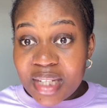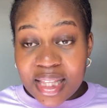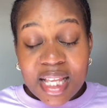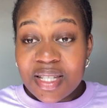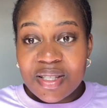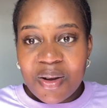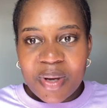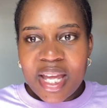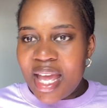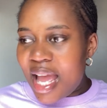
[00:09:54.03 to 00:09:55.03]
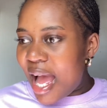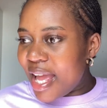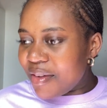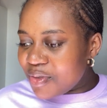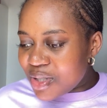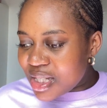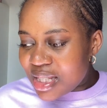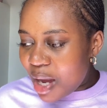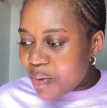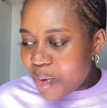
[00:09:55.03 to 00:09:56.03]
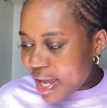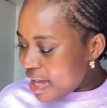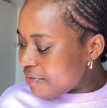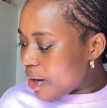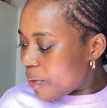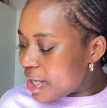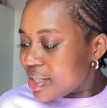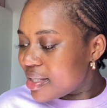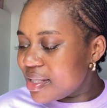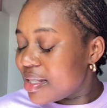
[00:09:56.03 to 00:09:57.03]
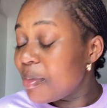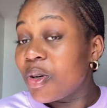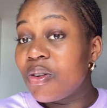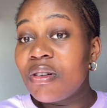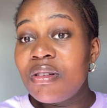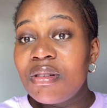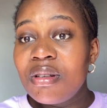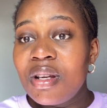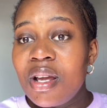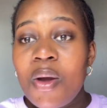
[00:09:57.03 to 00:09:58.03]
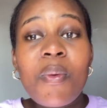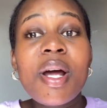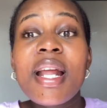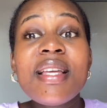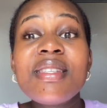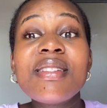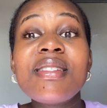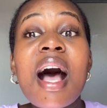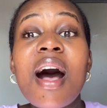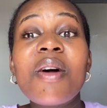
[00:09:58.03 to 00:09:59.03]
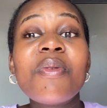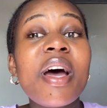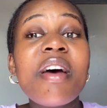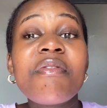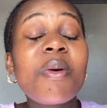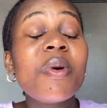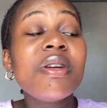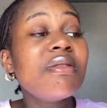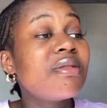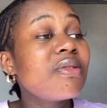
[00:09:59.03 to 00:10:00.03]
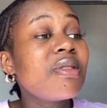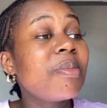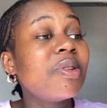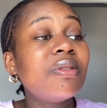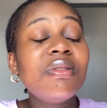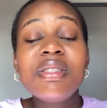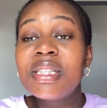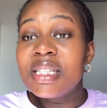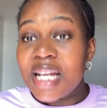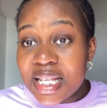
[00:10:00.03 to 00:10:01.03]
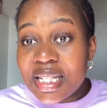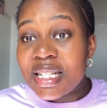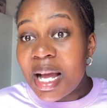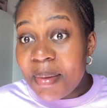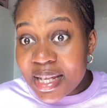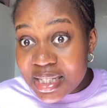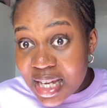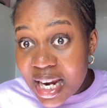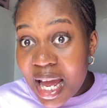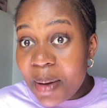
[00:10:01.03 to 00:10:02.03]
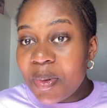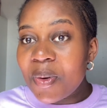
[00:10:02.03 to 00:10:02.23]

There's no way. I have to sit down wherever where it's suitable. When I sit down wherever where is suitable, ngithatha inhlabathi yalapho.